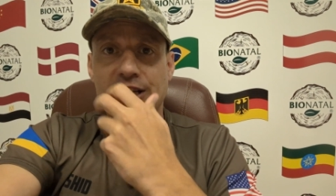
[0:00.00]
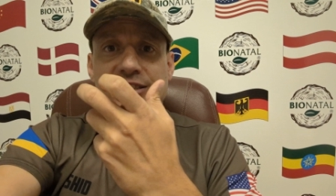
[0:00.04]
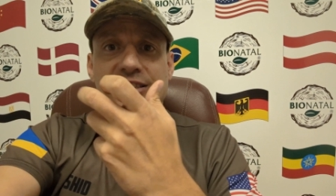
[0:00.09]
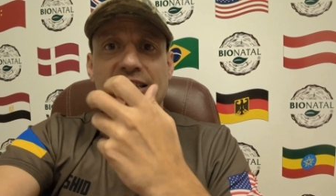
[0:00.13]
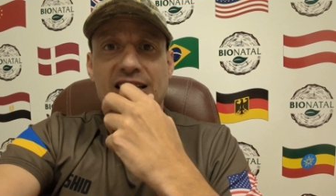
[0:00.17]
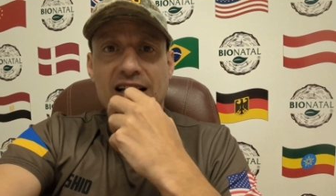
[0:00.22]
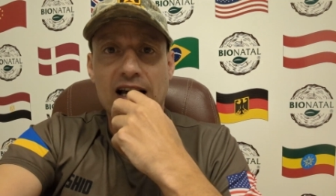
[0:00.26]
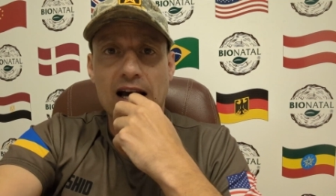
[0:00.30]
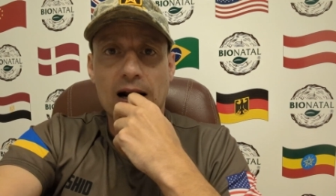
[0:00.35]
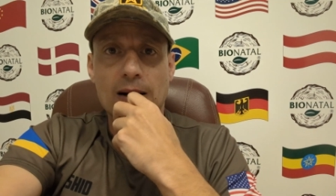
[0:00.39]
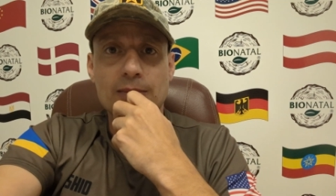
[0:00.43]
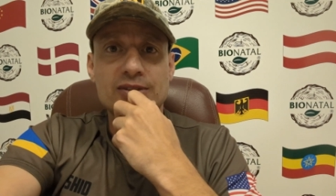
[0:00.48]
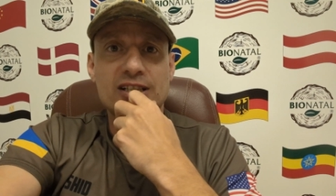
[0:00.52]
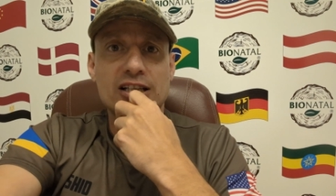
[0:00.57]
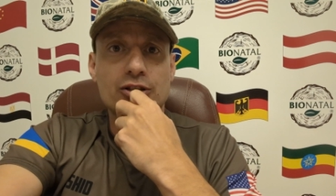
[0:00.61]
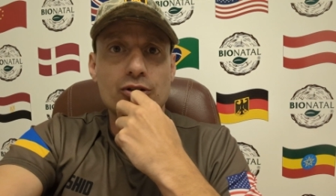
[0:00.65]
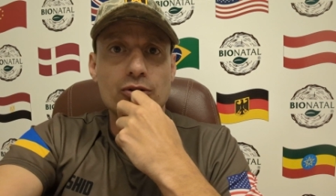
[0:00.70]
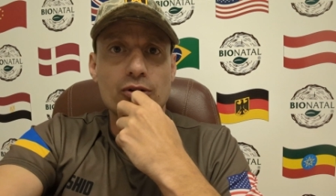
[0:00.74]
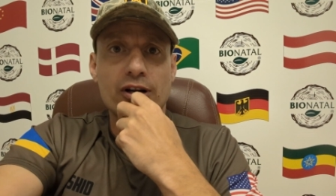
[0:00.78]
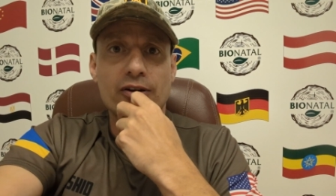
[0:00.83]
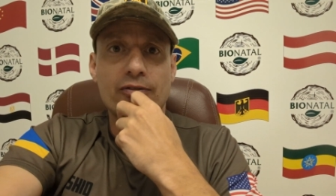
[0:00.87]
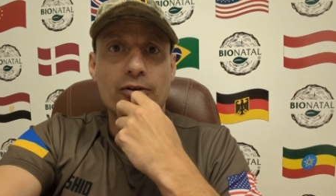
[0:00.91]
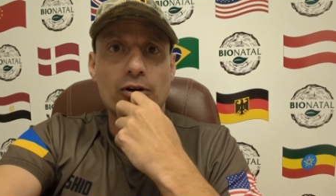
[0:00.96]
Is it haram
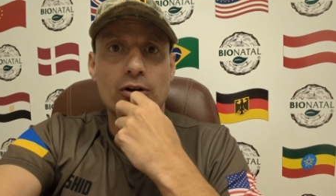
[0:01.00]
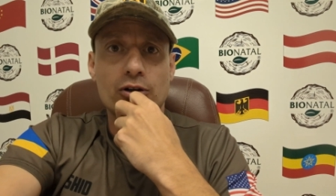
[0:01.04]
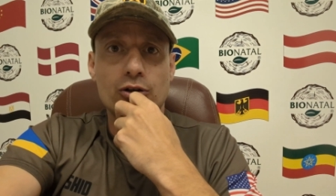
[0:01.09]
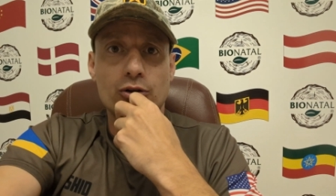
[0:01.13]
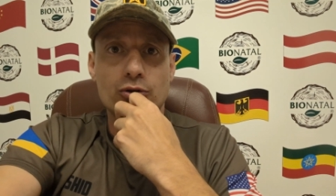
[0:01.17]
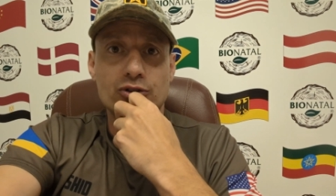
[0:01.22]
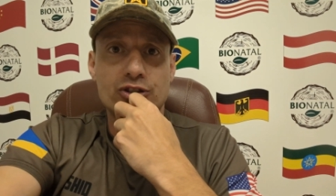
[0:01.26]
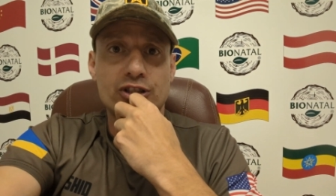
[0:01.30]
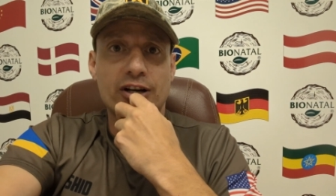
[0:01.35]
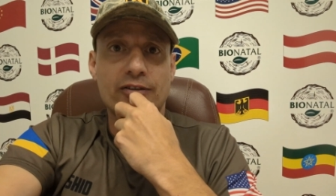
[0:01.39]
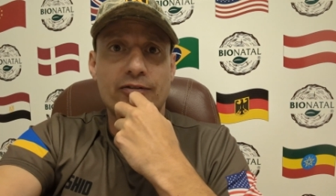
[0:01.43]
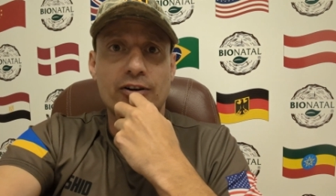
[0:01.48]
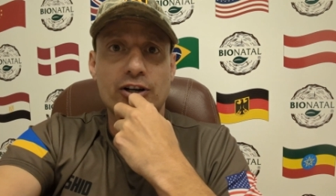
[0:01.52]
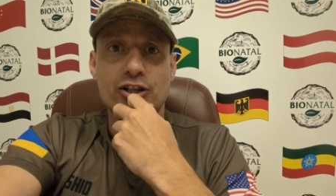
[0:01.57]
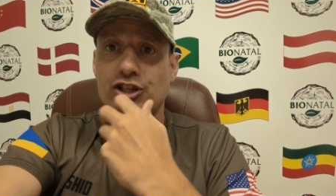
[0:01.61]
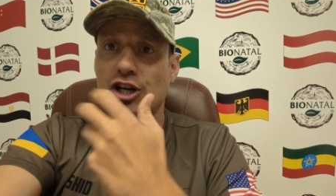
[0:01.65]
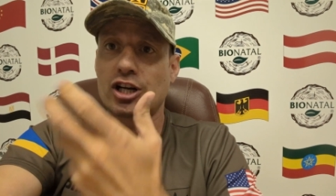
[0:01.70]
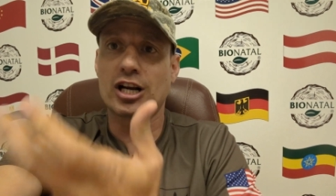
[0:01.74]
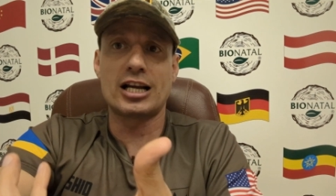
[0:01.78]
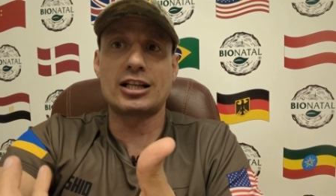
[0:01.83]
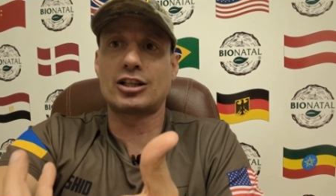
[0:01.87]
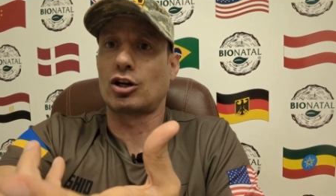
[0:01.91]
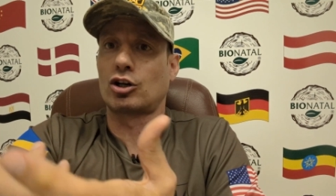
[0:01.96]
that you re use
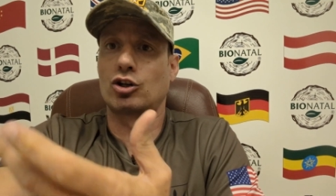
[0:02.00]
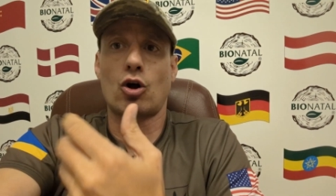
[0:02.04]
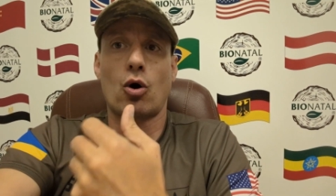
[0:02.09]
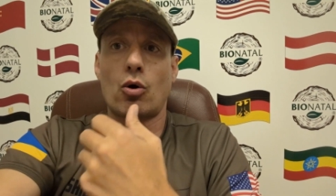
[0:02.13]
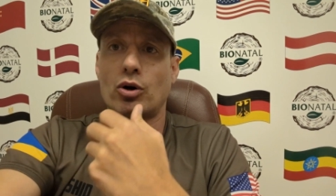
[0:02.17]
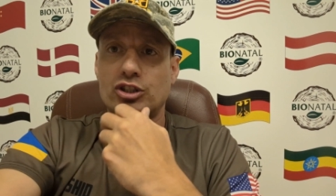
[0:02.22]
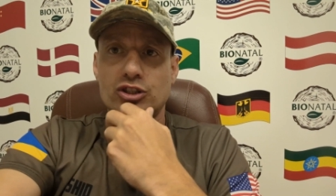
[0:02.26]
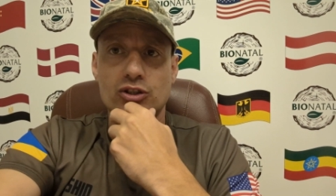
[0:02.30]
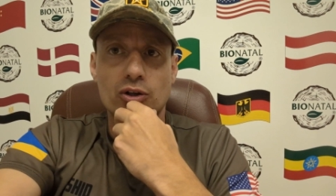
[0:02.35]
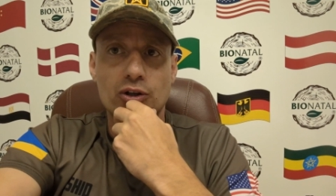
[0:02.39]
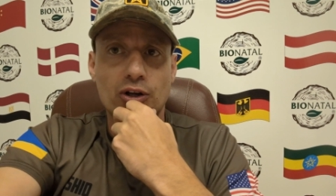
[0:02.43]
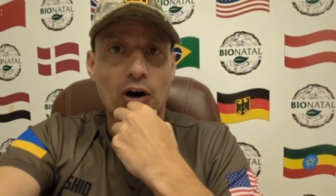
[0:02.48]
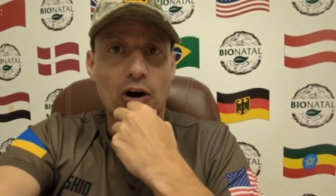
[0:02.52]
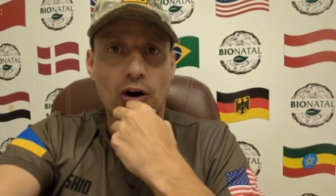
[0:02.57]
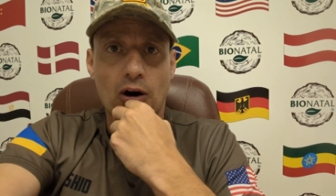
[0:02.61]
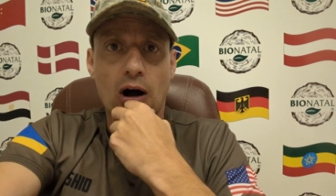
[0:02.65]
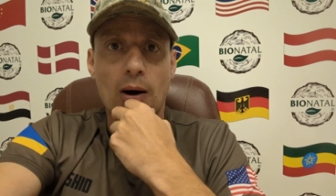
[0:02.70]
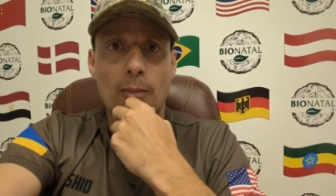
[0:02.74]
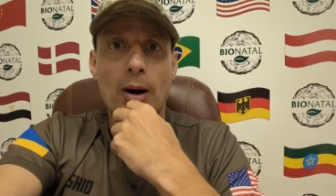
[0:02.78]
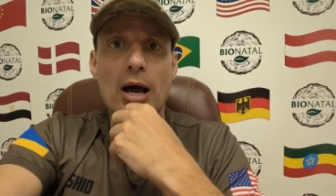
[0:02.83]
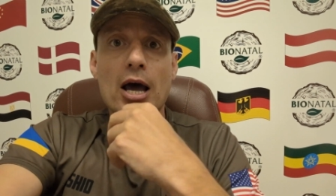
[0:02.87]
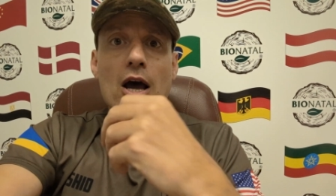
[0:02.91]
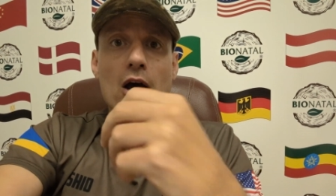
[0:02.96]
refrigerator? No, it's not
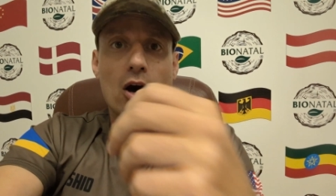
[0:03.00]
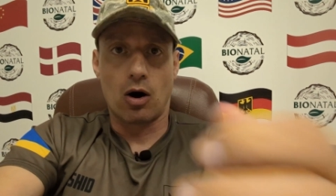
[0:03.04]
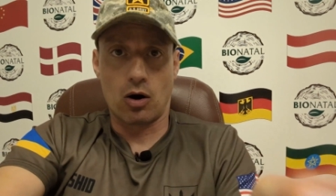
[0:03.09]
haram.